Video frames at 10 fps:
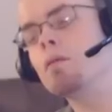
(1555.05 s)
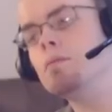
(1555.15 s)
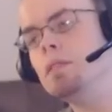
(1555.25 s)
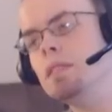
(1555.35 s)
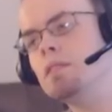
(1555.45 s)

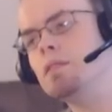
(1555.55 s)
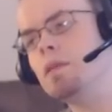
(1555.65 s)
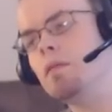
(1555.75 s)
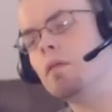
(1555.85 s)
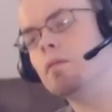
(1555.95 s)
just
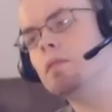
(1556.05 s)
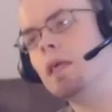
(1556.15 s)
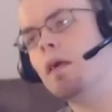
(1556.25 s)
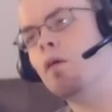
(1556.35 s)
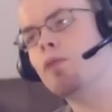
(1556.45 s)
to
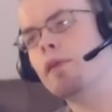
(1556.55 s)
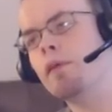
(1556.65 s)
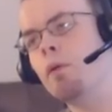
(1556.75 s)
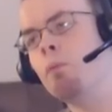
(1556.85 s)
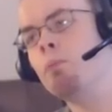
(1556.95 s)
go
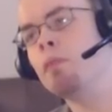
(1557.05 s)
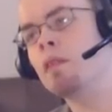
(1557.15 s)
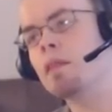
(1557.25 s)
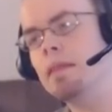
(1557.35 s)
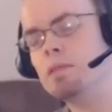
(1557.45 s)
through
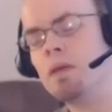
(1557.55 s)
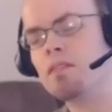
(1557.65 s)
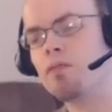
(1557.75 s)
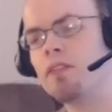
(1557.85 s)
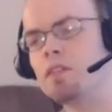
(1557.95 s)
the
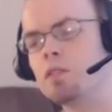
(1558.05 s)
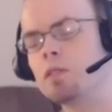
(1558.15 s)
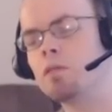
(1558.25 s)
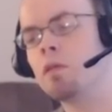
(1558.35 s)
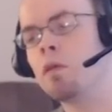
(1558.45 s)
special
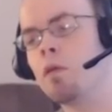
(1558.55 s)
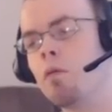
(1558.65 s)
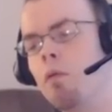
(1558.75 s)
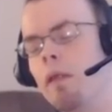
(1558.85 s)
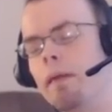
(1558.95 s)
features
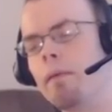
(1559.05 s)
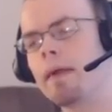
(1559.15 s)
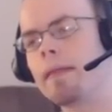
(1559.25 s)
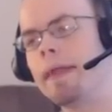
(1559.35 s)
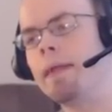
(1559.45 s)
really
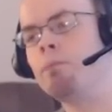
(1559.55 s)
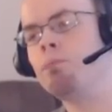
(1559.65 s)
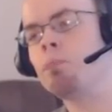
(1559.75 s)
quickly,